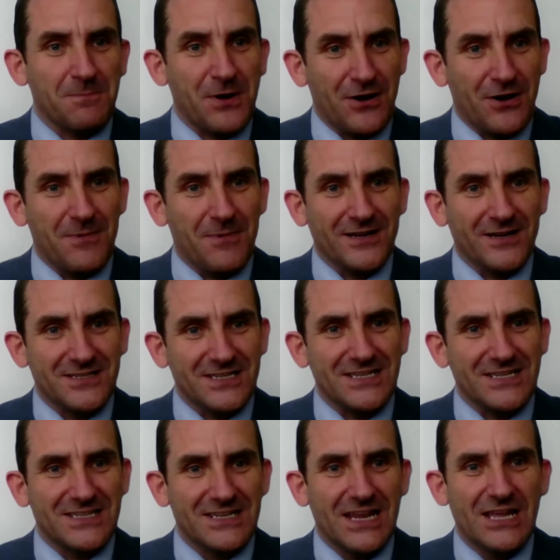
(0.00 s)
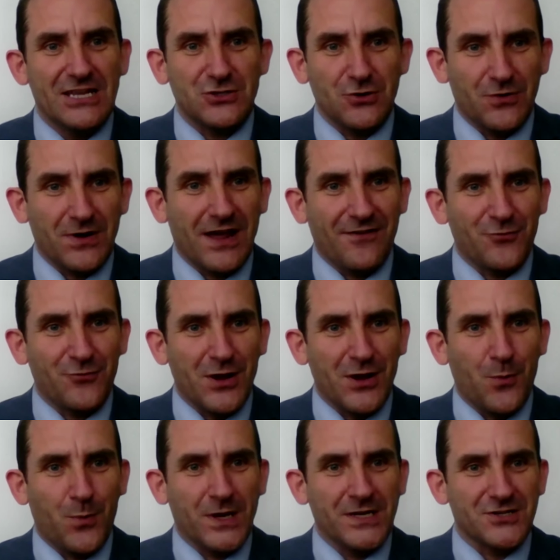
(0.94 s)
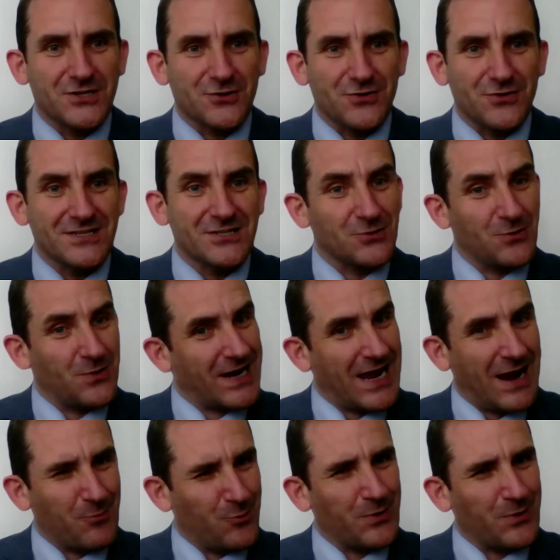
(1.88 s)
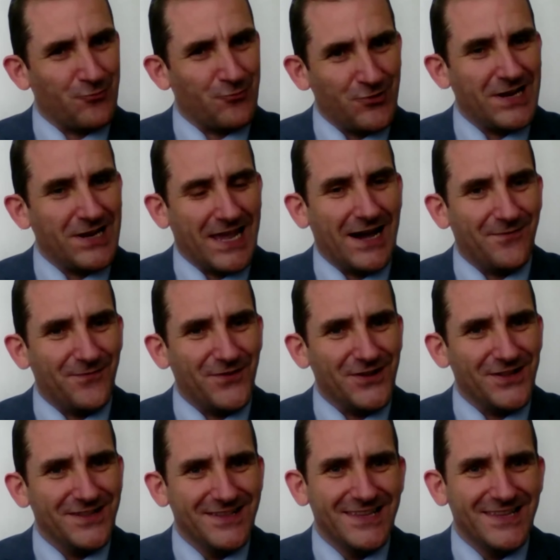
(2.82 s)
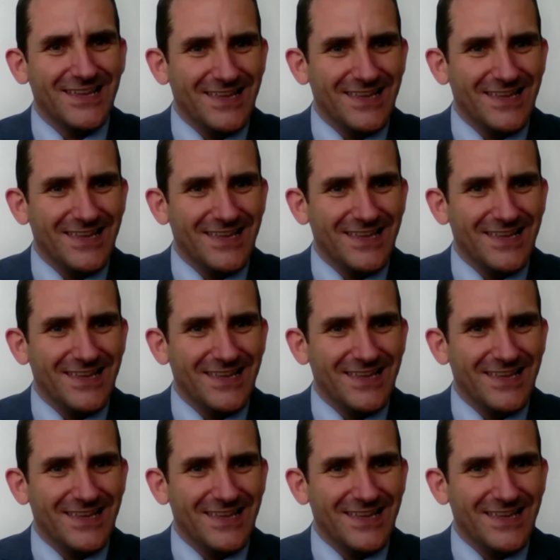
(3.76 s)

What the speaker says: bearing in mind these don't have rear windscreens, so a camera would be really helpful